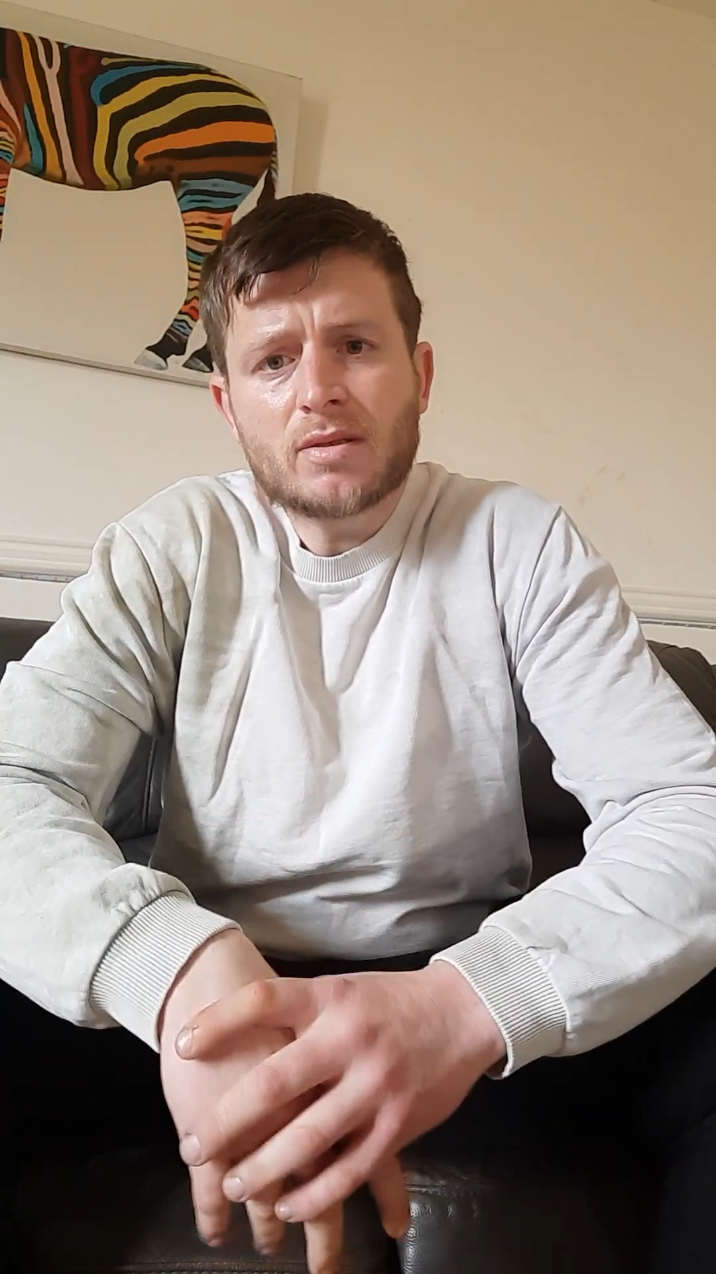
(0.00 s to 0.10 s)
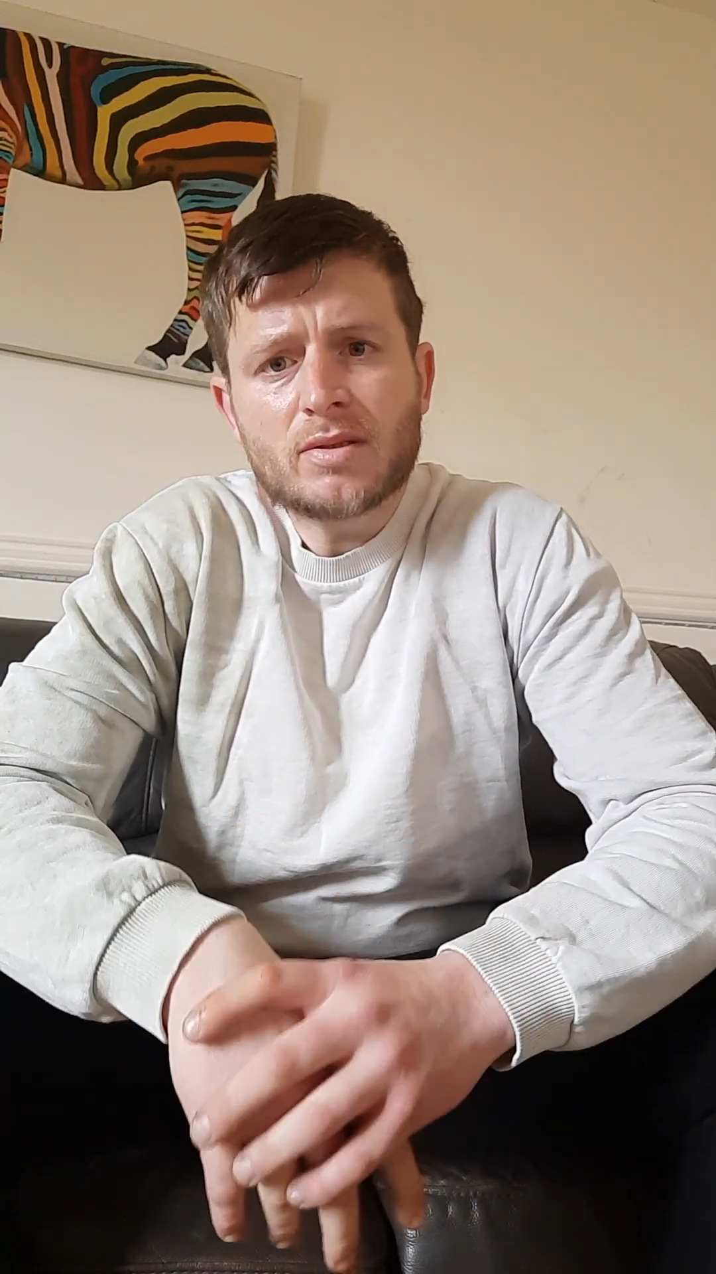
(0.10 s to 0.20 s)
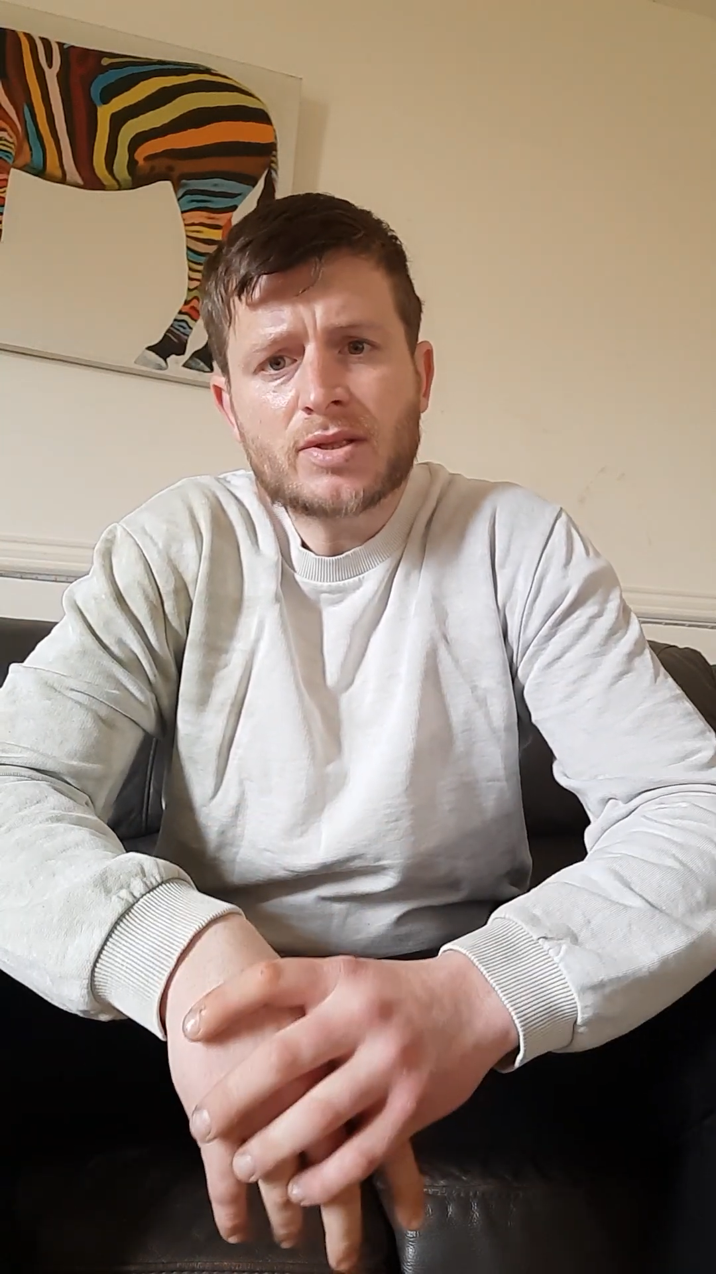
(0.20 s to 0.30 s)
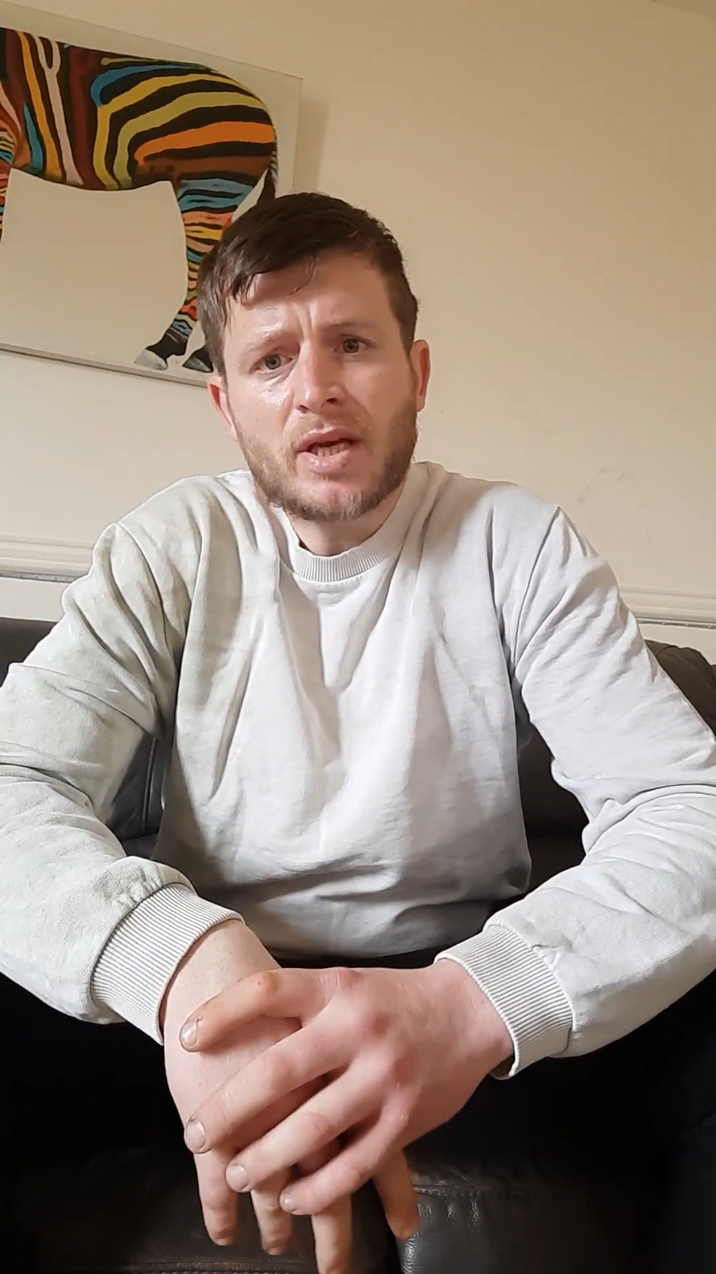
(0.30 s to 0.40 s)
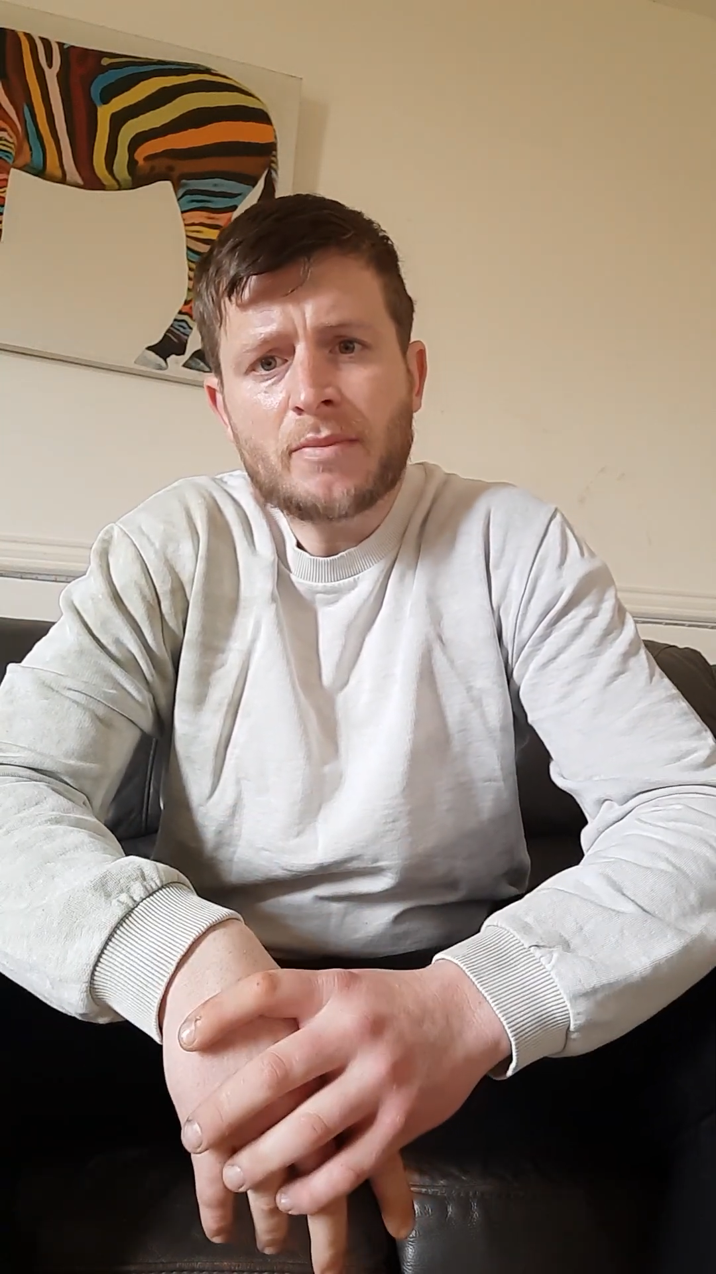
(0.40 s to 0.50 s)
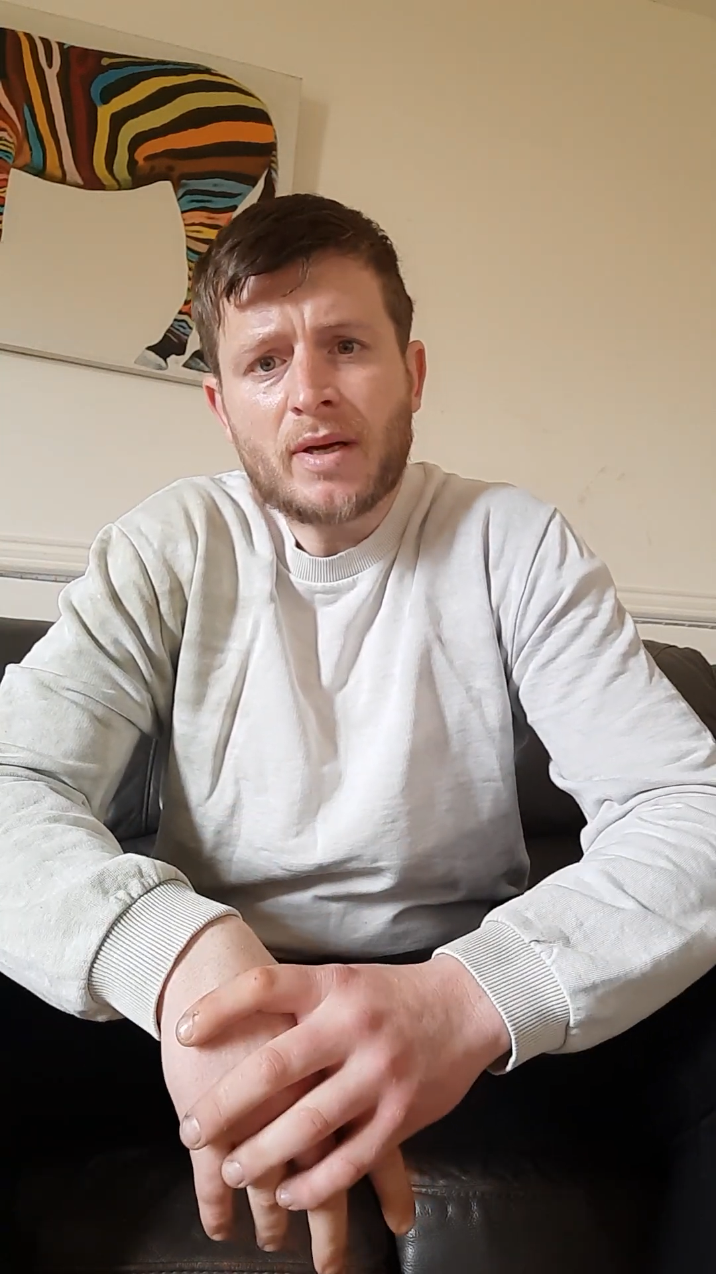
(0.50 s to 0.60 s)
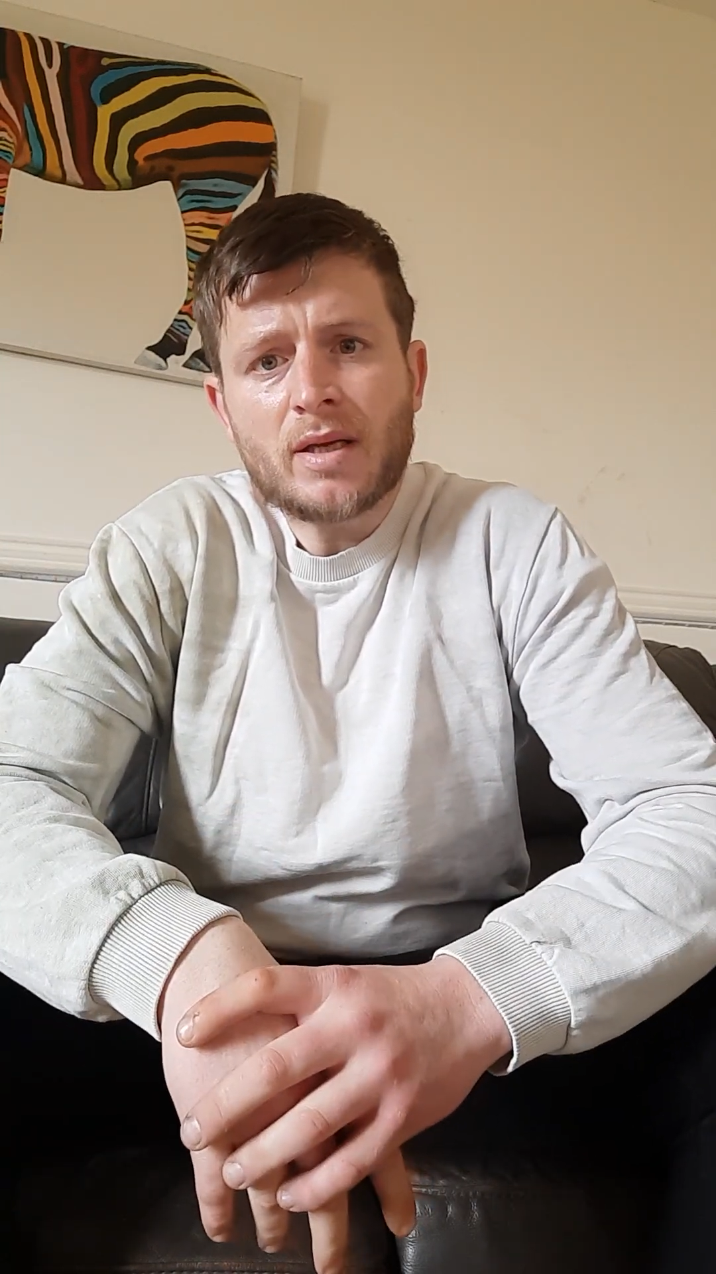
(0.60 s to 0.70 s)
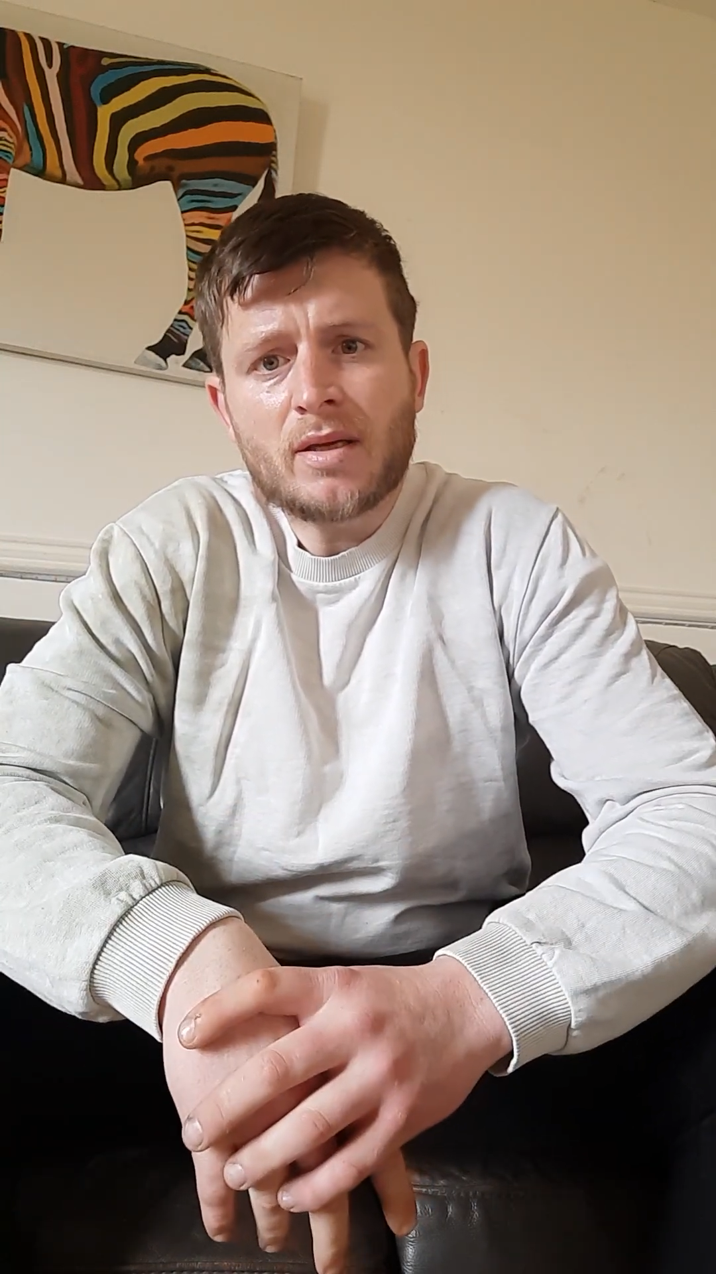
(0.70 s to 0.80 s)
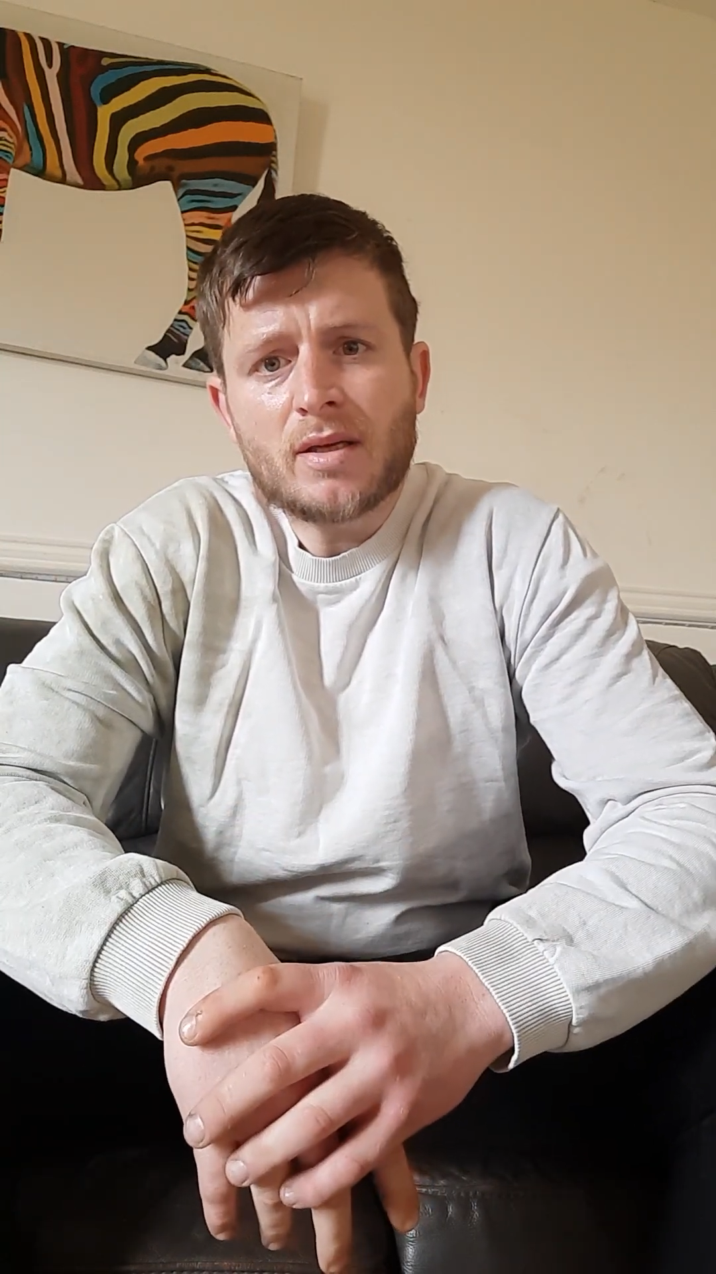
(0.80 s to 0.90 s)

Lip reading: slide by.